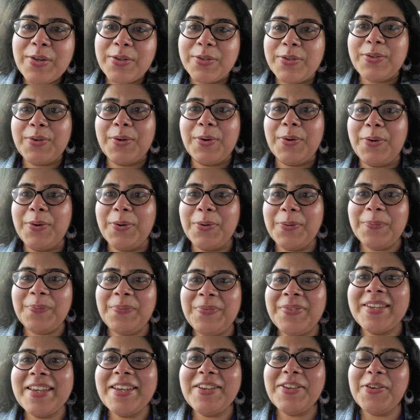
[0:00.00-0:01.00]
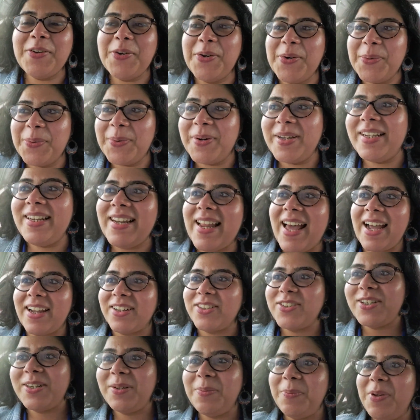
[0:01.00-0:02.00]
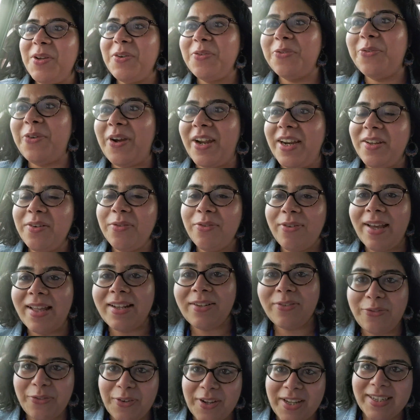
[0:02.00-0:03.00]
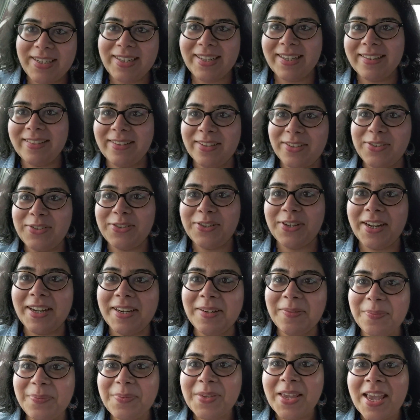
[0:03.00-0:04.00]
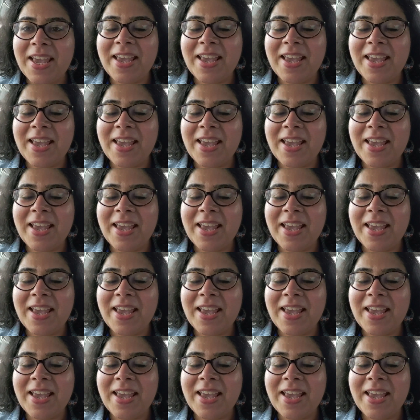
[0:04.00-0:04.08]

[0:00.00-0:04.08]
So you will actually be very well fed in the train.